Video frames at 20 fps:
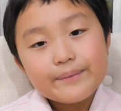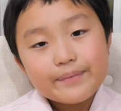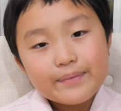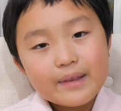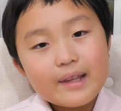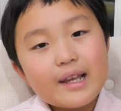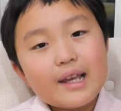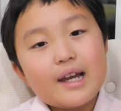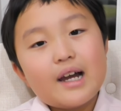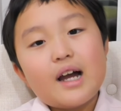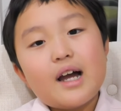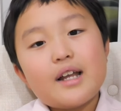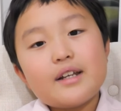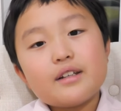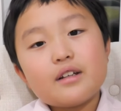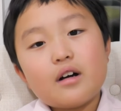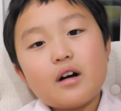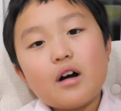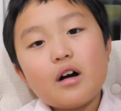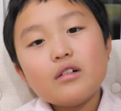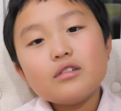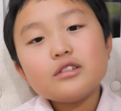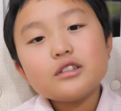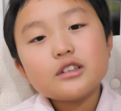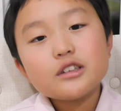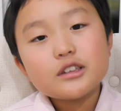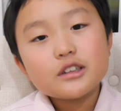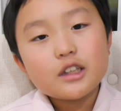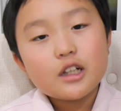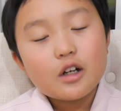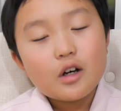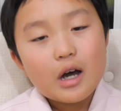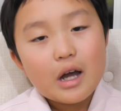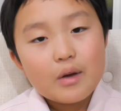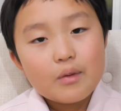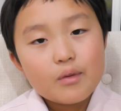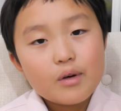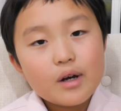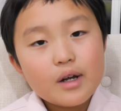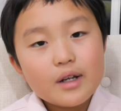And also,
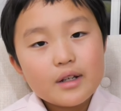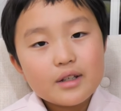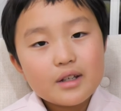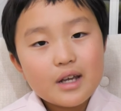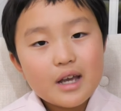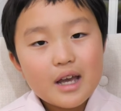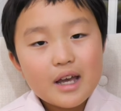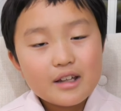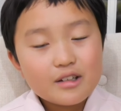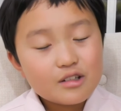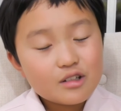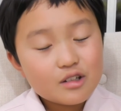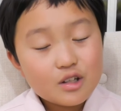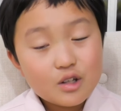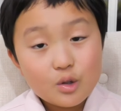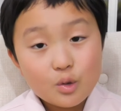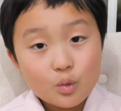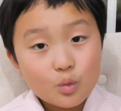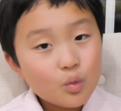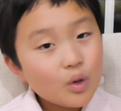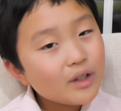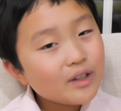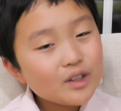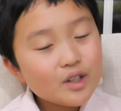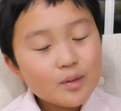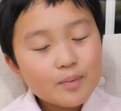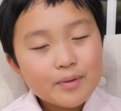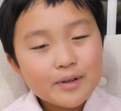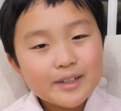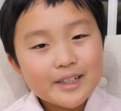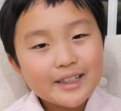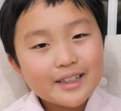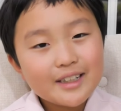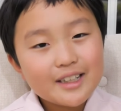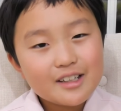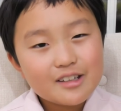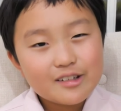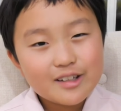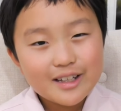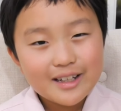I wanted to ask you, what do you predict
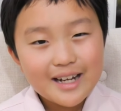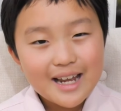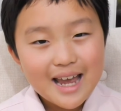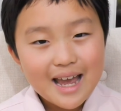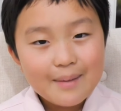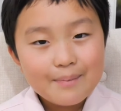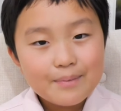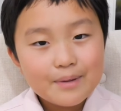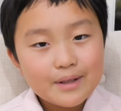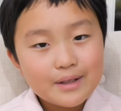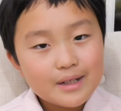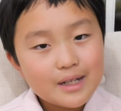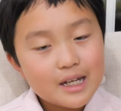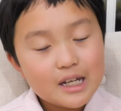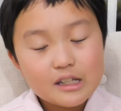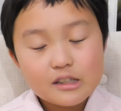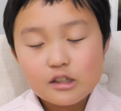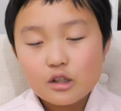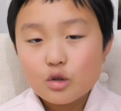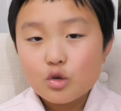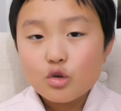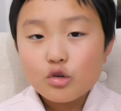is going to happen next?